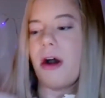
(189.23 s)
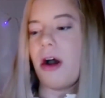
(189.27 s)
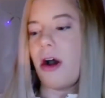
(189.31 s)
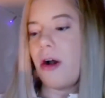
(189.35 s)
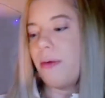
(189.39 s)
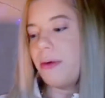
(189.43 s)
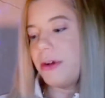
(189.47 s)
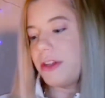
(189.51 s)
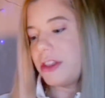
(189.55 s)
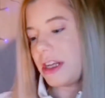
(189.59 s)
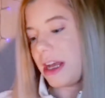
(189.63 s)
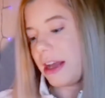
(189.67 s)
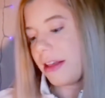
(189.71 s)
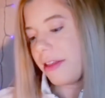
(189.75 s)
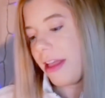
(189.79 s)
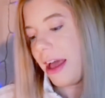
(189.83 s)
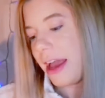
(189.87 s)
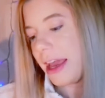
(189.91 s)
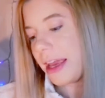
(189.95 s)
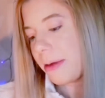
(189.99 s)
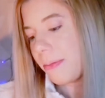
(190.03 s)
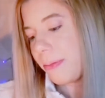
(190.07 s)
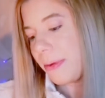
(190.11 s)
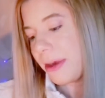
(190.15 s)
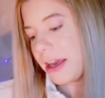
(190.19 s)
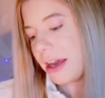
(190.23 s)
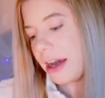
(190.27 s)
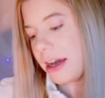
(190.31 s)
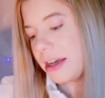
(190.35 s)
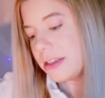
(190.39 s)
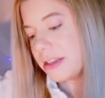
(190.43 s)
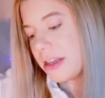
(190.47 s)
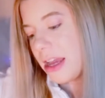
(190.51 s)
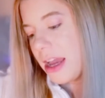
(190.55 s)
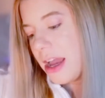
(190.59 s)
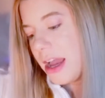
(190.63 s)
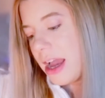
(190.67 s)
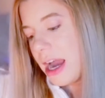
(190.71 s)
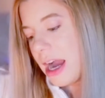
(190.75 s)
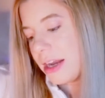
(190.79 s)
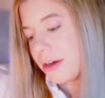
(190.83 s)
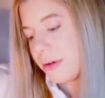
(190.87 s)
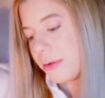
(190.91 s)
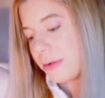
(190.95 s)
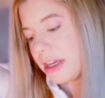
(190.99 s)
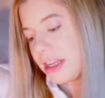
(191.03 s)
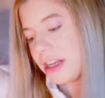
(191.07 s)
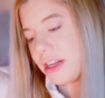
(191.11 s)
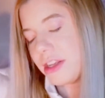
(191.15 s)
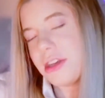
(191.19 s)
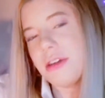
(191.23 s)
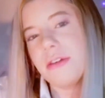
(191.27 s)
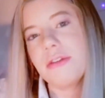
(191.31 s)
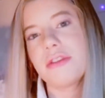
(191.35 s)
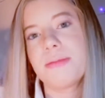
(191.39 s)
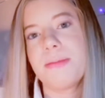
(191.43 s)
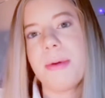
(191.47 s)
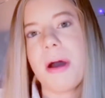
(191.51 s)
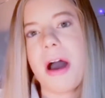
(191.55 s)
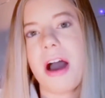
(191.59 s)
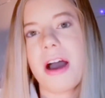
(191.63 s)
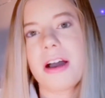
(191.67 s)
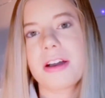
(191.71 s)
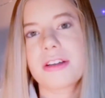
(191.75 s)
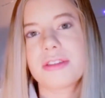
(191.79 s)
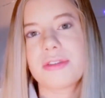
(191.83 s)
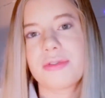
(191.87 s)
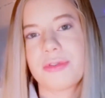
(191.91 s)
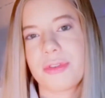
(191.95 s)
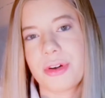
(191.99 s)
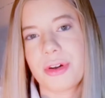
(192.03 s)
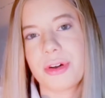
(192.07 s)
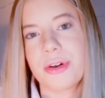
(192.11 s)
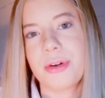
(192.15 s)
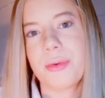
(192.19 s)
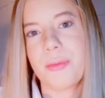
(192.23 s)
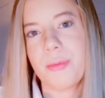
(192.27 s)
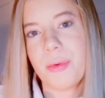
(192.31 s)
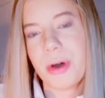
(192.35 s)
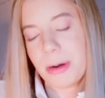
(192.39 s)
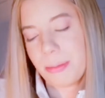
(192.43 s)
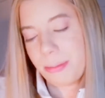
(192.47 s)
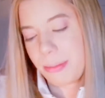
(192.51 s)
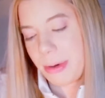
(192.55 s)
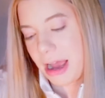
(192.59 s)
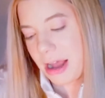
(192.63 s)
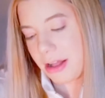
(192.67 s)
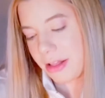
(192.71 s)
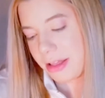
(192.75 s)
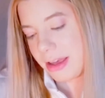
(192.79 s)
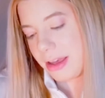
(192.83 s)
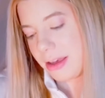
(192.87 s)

which I like because I don't need a huge box for one palette.